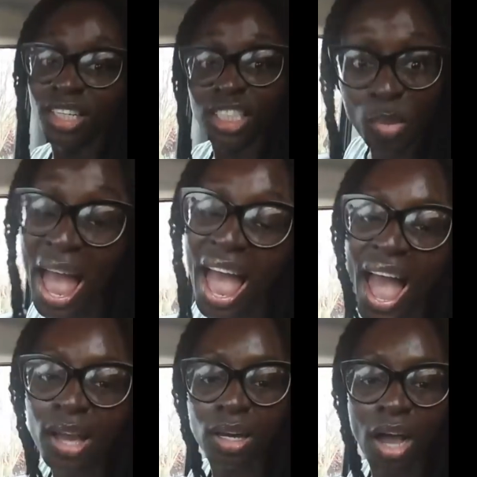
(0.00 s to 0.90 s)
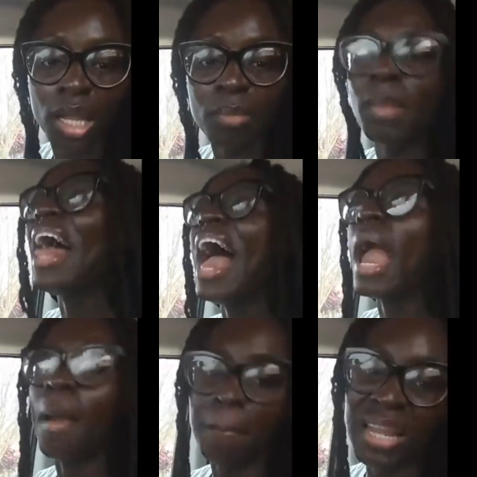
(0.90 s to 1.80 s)
Is you mad? Calling me
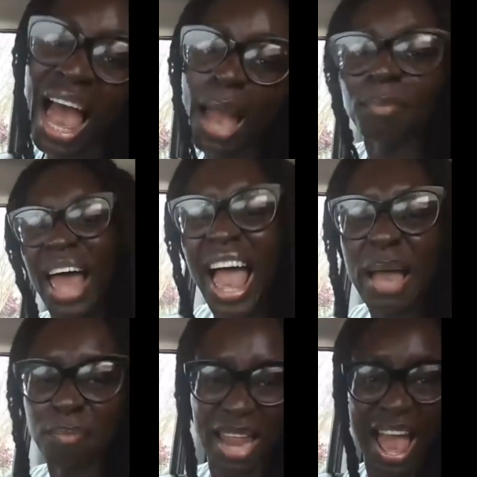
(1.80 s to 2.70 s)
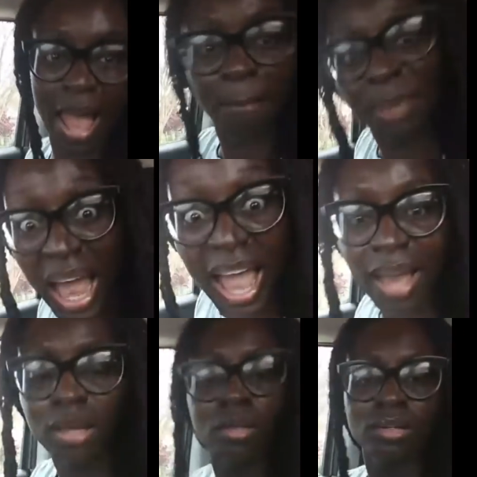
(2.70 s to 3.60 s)
black? Black, black, black,
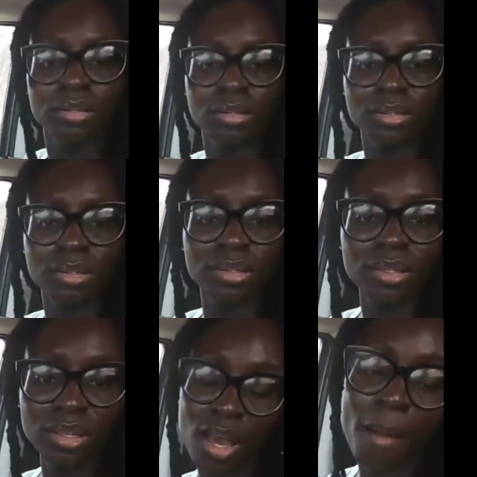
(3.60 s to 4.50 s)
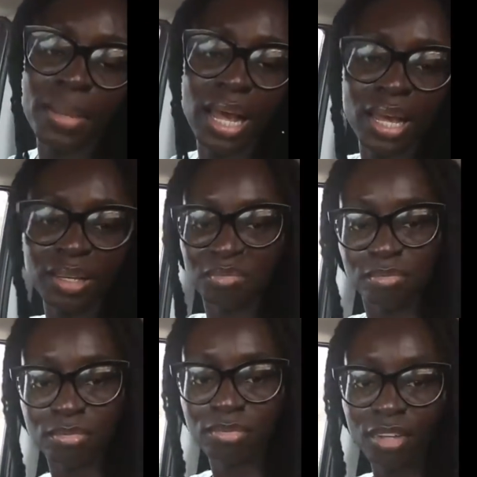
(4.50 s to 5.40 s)
black. Yeah, I'm black.
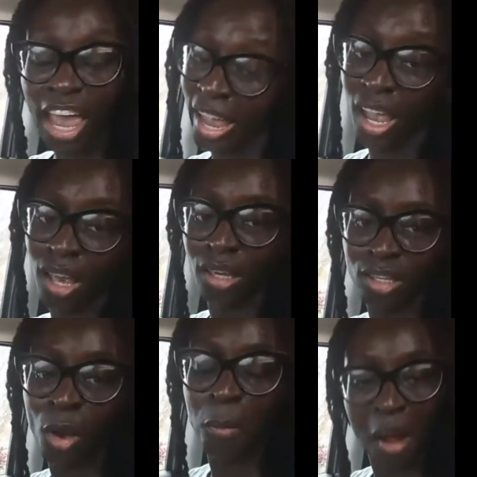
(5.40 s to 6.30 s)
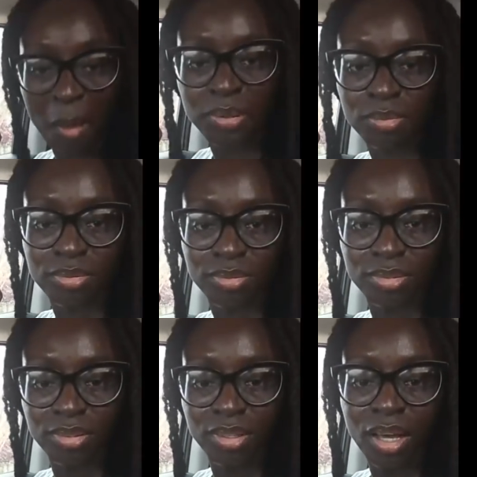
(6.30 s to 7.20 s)
And your problem?
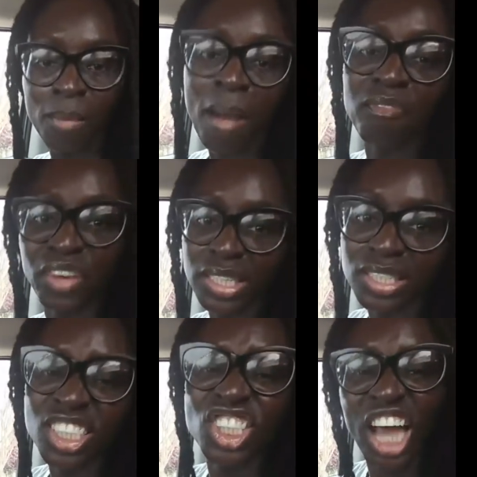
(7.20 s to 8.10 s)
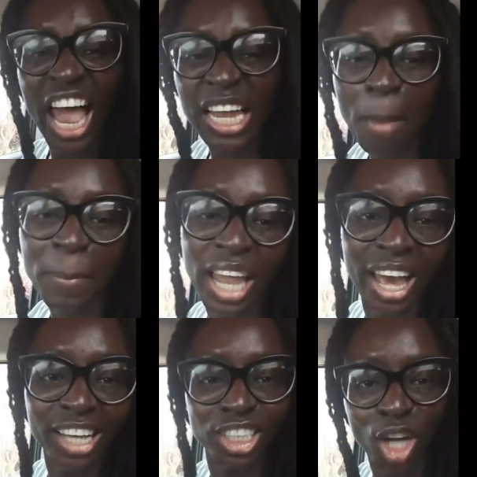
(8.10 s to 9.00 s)
My face is shiny
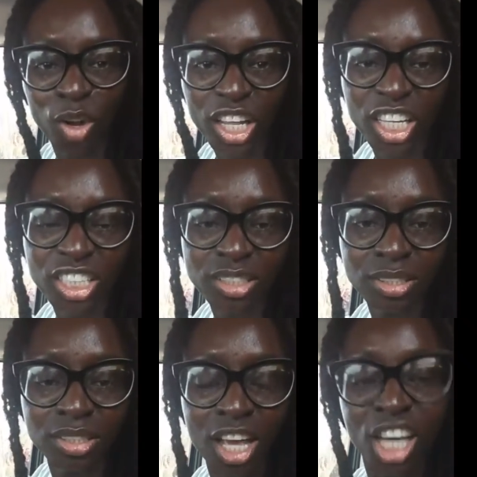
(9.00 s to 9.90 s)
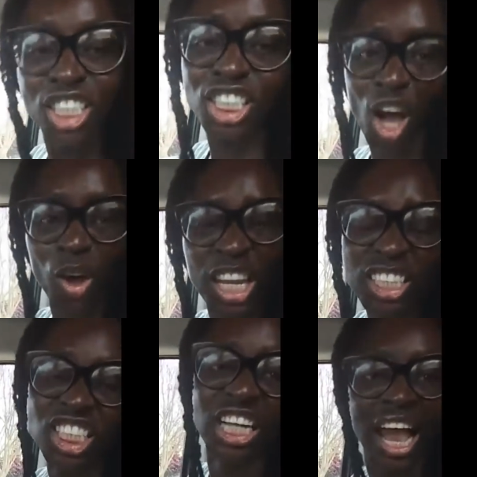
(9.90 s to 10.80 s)
black. Show lives. Show
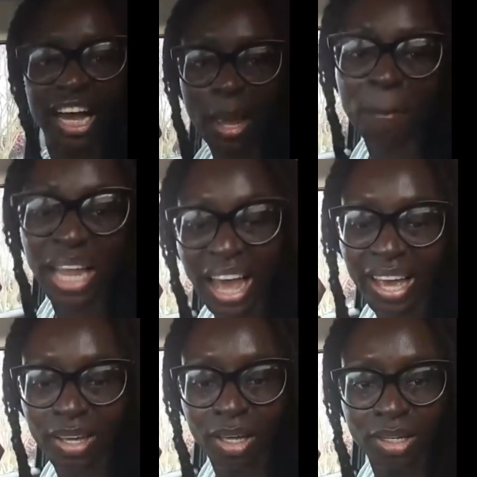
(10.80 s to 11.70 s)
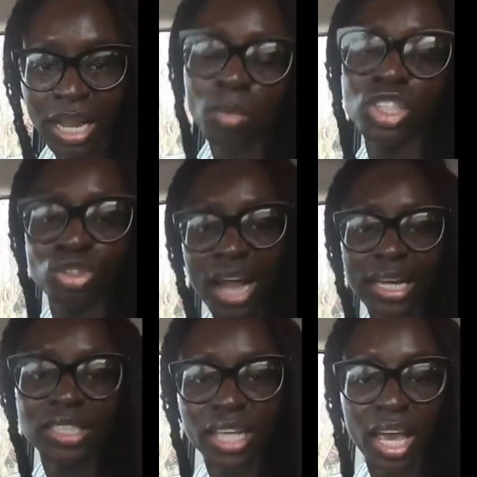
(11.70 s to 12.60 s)
lives shiny black. Now what you
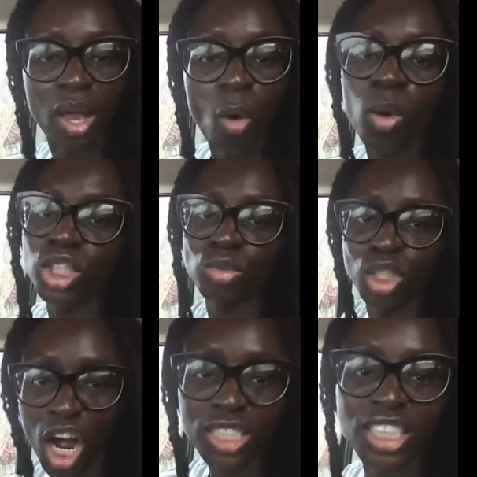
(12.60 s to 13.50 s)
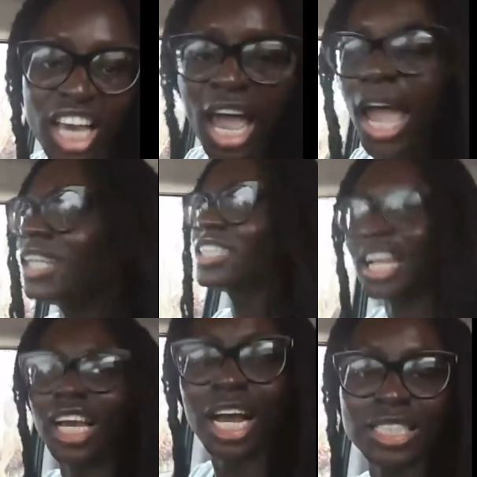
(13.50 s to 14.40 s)
gotta say? What you dark skin haters
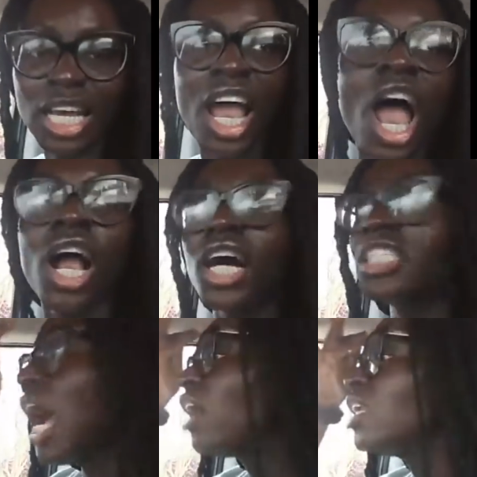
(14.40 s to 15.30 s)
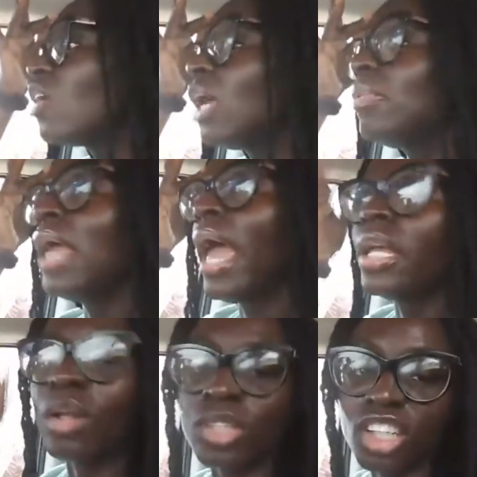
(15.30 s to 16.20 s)
out there gotta say? Cause y'all know they be
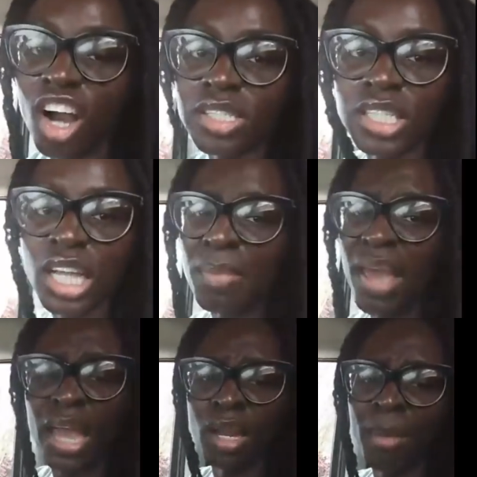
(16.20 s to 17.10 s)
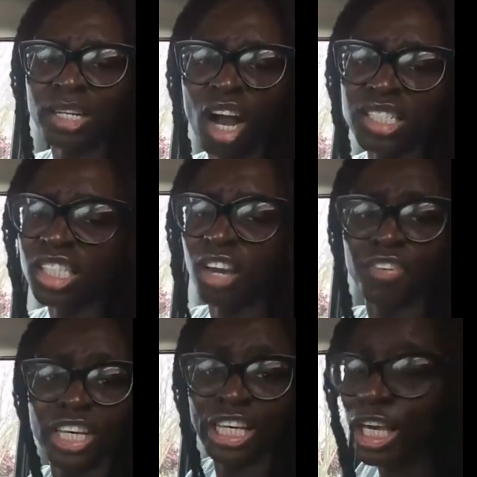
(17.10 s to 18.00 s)
hating on the dark skin. They been hating on my dark skin
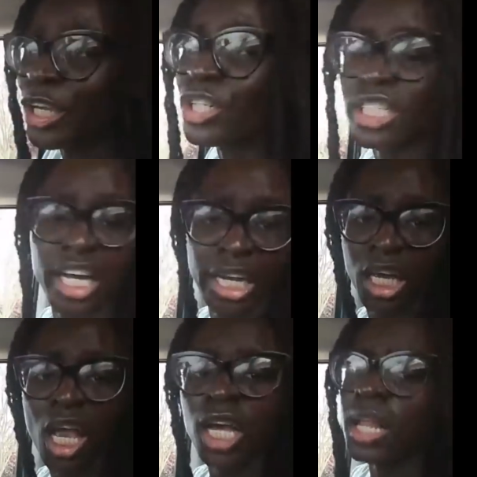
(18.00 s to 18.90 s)
for years, honey.